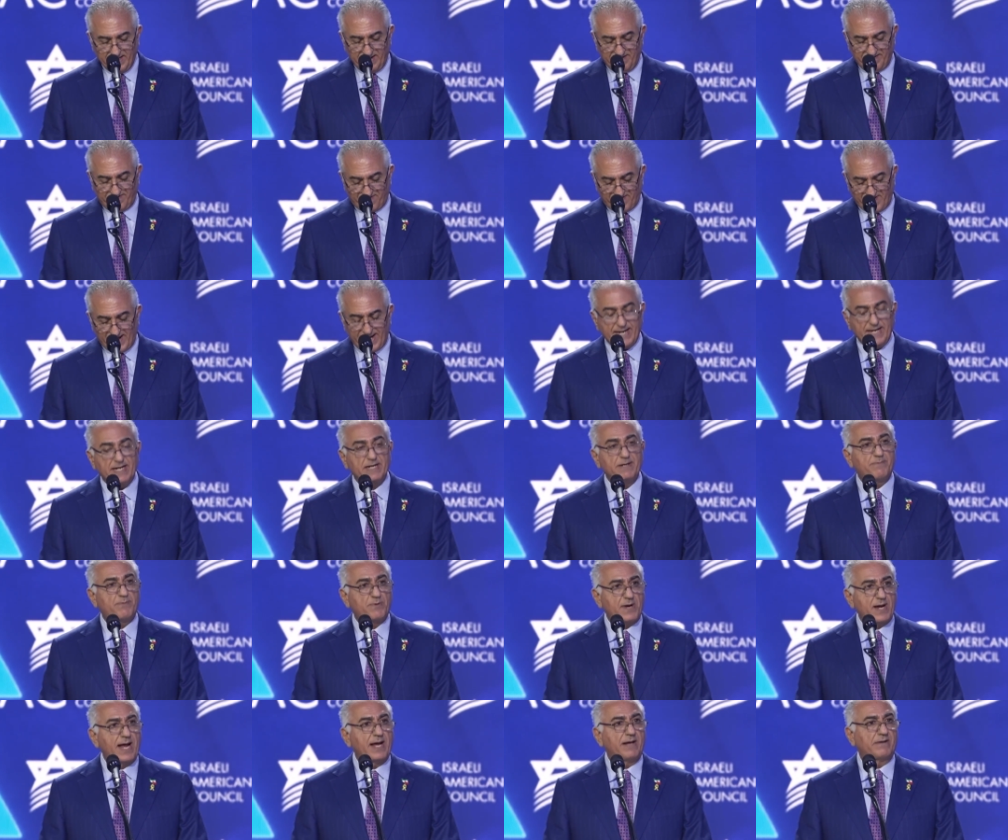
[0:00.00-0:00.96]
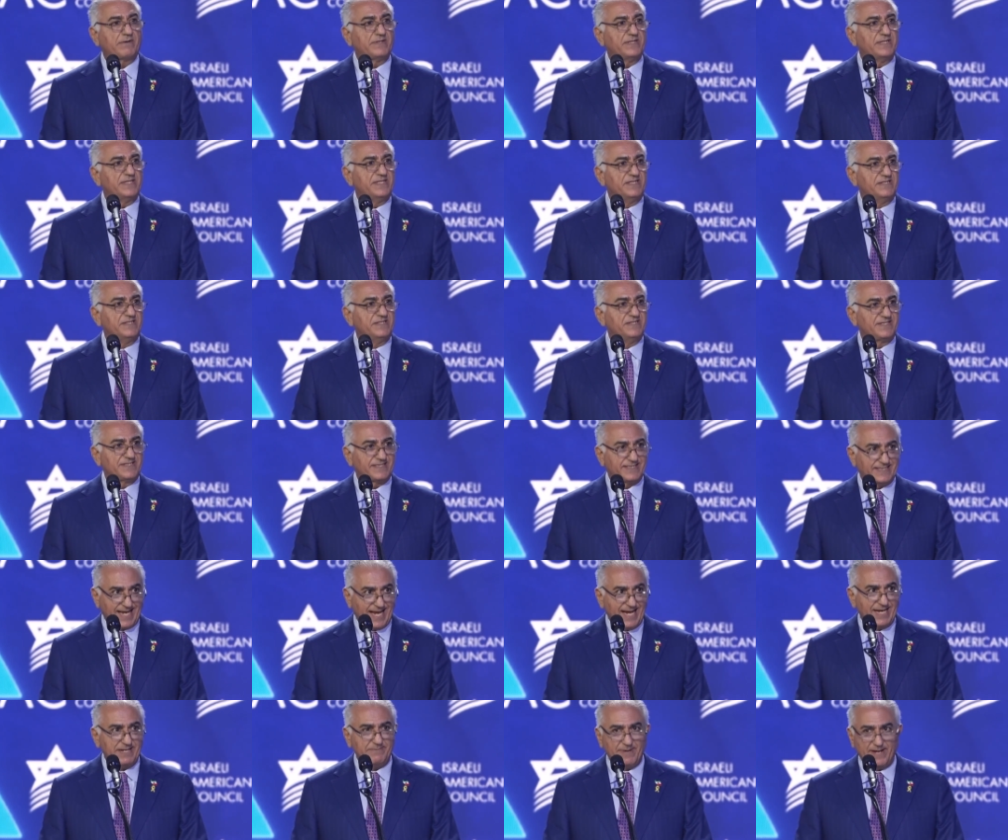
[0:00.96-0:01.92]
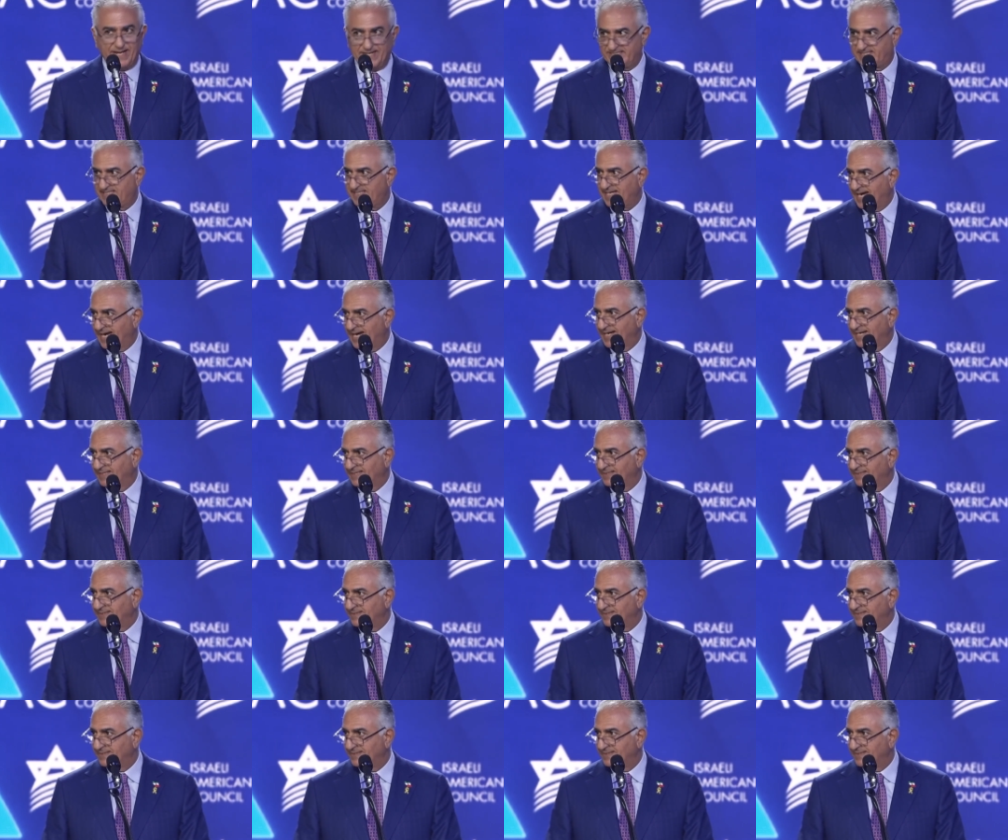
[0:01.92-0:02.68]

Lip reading: flying proudly side by side.